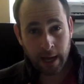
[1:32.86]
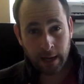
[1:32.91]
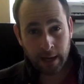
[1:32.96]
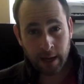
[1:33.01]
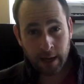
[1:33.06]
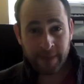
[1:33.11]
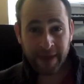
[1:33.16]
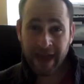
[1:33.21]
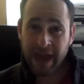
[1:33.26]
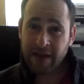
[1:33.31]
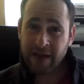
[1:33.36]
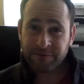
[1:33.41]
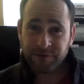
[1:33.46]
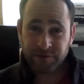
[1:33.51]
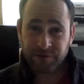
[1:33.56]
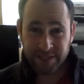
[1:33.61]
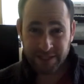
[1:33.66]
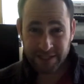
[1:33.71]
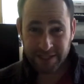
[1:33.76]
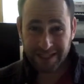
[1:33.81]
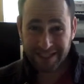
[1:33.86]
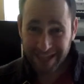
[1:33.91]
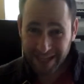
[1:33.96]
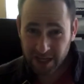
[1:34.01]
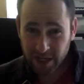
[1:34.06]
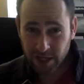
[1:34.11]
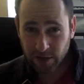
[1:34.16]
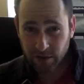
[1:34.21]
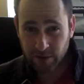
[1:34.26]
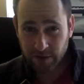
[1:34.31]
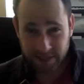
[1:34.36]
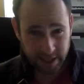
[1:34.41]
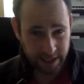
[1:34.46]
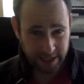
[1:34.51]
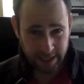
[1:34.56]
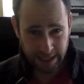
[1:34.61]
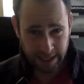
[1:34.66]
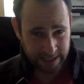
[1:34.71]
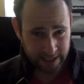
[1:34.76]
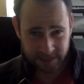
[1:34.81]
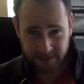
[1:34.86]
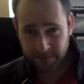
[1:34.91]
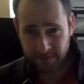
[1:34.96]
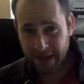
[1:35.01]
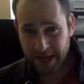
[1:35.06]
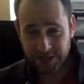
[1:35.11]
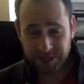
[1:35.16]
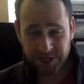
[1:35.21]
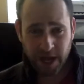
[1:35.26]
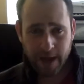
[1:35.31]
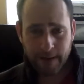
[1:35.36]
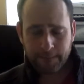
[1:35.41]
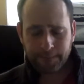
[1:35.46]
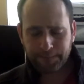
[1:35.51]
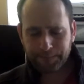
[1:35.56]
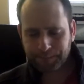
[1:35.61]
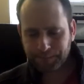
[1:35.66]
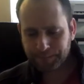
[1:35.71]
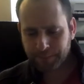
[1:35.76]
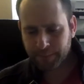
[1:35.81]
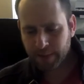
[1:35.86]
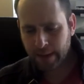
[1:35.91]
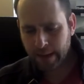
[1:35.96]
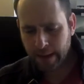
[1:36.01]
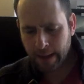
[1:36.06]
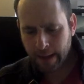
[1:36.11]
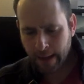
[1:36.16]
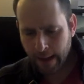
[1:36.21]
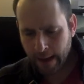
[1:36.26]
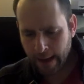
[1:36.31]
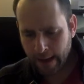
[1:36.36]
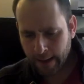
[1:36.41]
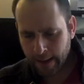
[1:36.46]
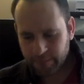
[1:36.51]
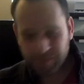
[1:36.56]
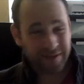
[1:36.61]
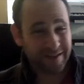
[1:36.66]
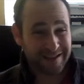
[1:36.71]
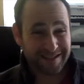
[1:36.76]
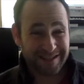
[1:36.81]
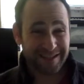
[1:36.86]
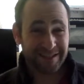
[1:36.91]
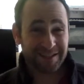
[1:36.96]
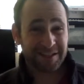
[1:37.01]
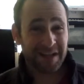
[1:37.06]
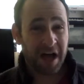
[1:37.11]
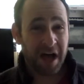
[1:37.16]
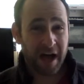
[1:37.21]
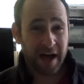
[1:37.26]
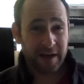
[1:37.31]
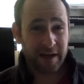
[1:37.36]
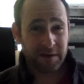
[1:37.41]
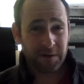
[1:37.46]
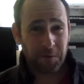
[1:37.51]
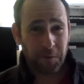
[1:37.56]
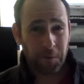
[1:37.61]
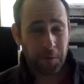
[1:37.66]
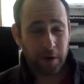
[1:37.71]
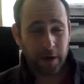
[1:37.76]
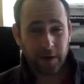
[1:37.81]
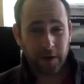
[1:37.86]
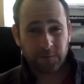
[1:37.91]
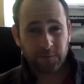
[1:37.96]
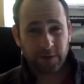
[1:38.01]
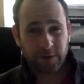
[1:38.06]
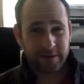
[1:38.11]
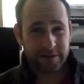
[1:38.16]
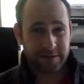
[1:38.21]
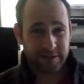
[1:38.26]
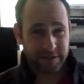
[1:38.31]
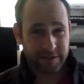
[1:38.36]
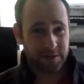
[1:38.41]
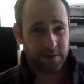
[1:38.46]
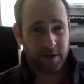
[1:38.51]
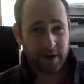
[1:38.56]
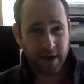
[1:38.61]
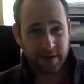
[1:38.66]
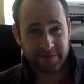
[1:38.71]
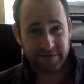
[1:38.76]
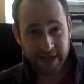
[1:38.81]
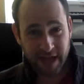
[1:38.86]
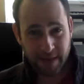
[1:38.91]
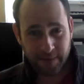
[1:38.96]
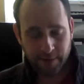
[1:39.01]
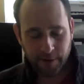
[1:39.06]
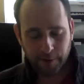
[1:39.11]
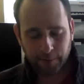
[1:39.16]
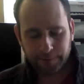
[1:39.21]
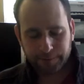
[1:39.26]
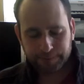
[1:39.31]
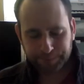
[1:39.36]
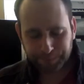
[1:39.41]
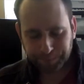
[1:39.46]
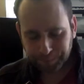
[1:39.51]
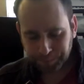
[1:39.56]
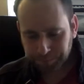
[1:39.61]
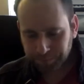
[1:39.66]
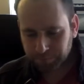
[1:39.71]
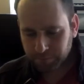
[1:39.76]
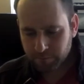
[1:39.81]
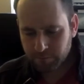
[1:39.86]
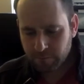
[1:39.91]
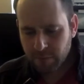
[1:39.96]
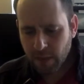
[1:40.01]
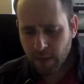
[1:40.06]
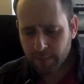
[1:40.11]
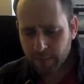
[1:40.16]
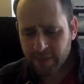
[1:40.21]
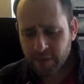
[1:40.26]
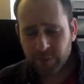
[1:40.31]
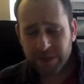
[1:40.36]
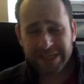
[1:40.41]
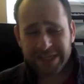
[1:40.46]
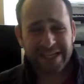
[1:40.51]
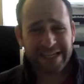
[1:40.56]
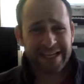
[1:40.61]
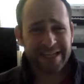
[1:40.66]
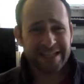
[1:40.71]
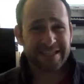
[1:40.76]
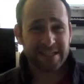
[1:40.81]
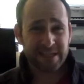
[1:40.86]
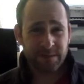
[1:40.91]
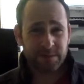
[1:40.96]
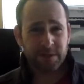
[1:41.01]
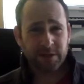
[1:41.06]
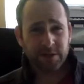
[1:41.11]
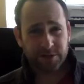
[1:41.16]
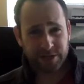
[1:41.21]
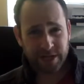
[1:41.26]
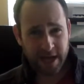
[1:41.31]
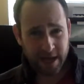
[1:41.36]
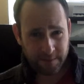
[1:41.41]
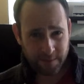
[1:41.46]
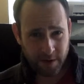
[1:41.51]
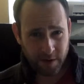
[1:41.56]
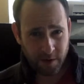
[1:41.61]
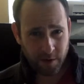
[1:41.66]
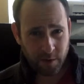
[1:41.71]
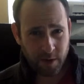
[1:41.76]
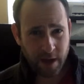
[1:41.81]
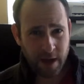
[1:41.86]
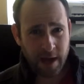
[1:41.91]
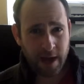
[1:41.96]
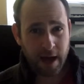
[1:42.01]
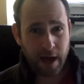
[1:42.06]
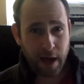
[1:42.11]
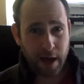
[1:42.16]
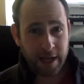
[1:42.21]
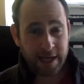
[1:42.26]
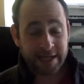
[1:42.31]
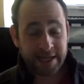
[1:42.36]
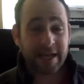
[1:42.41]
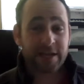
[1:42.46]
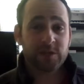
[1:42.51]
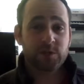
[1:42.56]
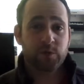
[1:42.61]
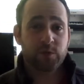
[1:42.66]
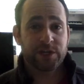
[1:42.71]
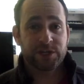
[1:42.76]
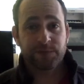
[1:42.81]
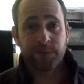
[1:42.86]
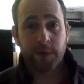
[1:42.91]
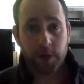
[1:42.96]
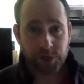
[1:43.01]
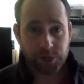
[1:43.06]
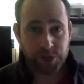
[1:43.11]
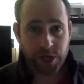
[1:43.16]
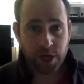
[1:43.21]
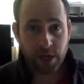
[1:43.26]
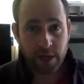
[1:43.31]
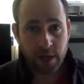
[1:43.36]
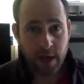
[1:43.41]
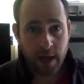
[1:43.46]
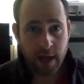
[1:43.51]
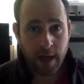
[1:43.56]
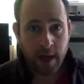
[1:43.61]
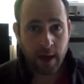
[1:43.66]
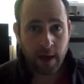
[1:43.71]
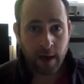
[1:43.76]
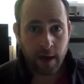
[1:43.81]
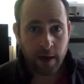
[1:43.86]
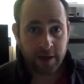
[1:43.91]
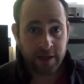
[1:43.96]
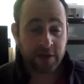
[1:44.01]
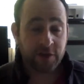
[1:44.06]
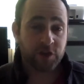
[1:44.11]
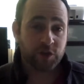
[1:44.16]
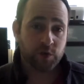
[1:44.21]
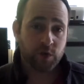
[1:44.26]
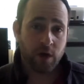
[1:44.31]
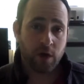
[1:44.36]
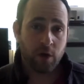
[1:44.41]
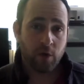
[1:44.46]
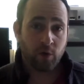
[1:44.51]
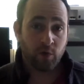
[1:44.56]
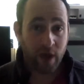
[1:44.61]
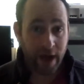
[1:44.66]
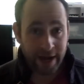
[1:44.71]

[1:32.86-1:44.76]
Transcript: coming after, is in the singular. It doesn't match up. So this is a little odd. Why does the Torah have a typo? But then we see a similar typo in next week's Parsha, Yisro,